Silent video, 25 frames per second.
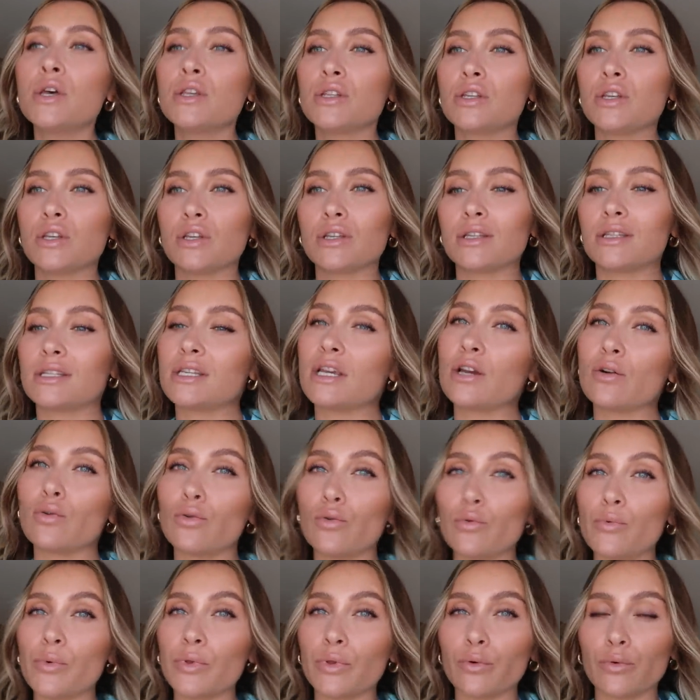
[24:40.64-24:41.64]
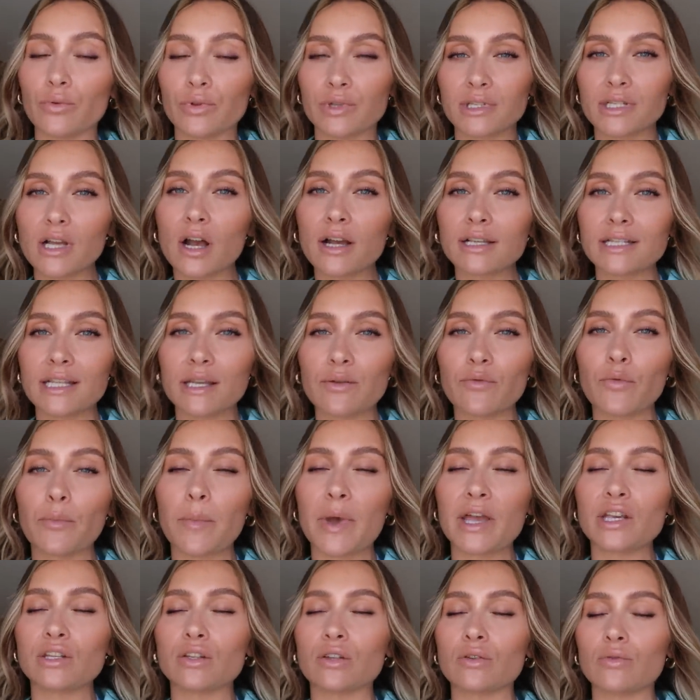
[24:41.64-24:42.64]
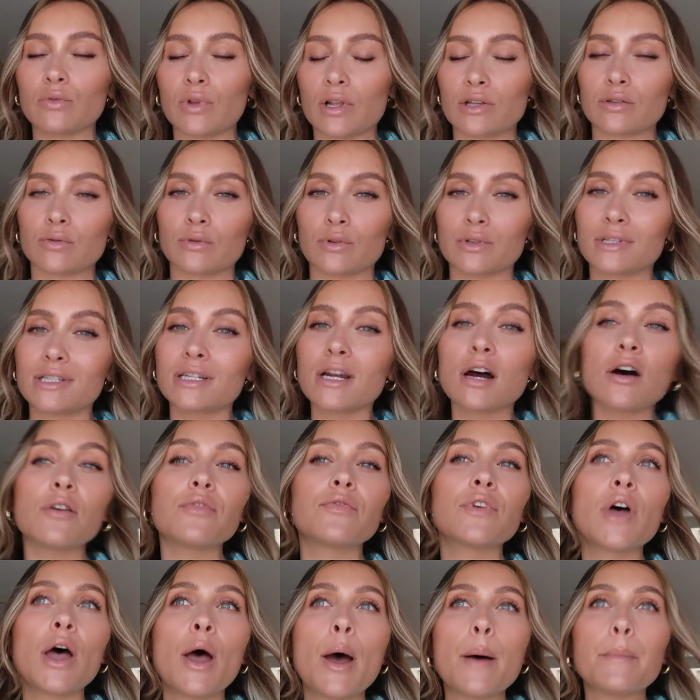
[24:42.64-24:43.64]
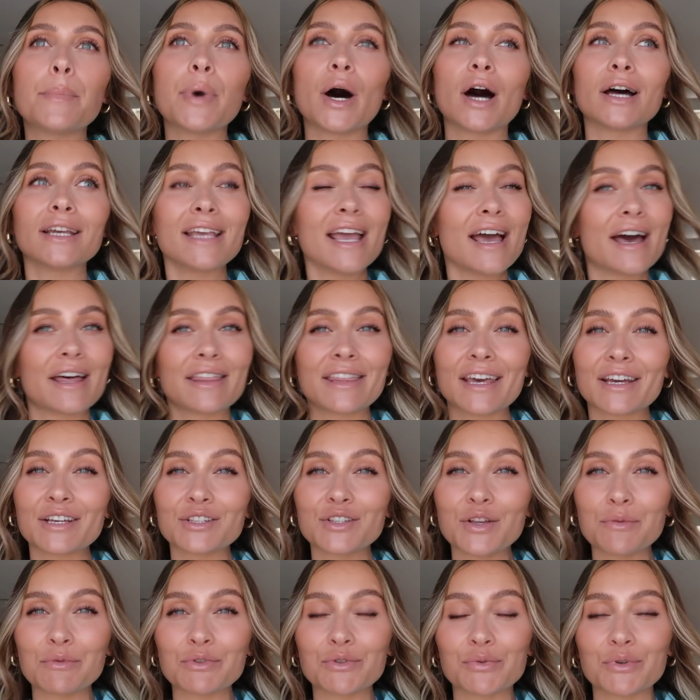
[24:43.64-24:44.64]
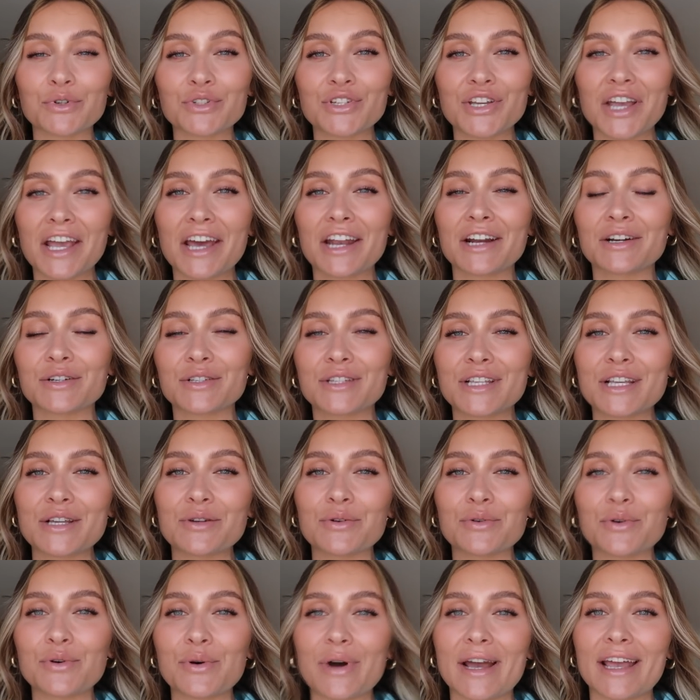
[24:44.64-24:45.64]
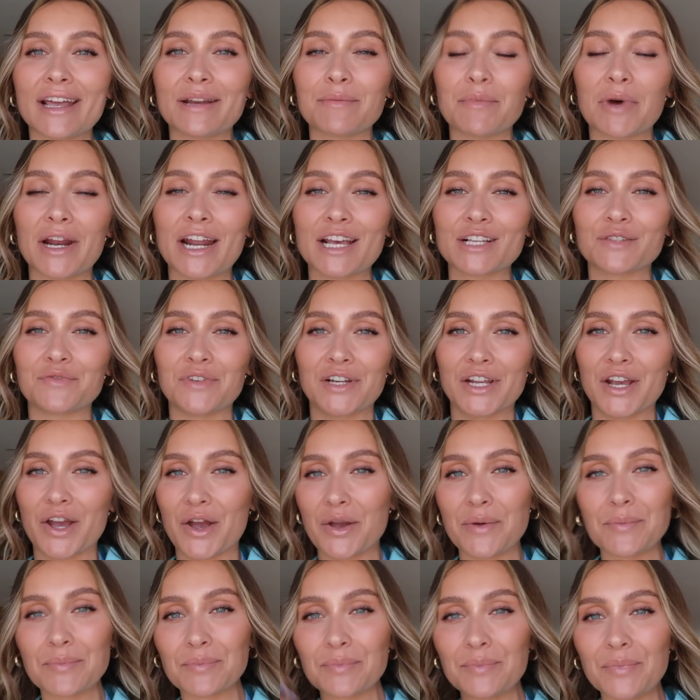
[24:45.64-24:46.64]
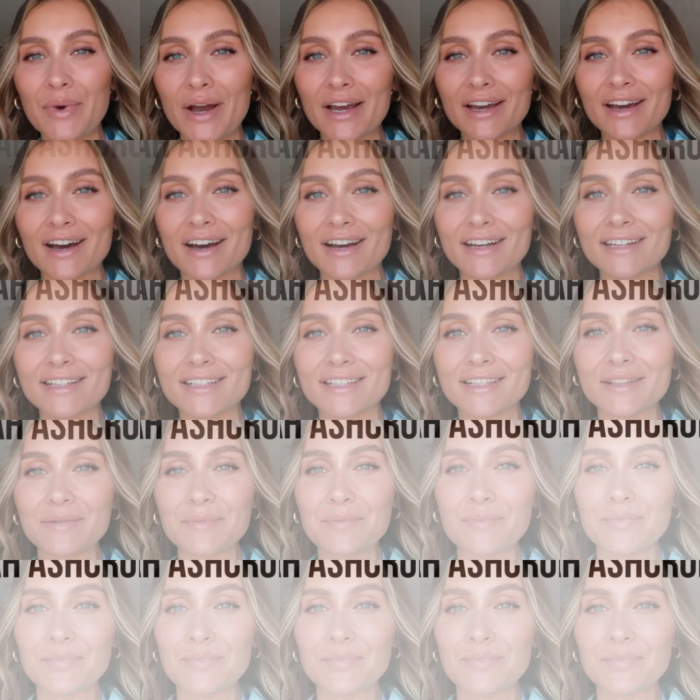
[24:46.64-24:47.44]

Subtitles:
so you can see it all with all the sizing information, all that sort of stuff. But yeah, thanks so much for watching, and I'll see you all in my next video. Bye guys.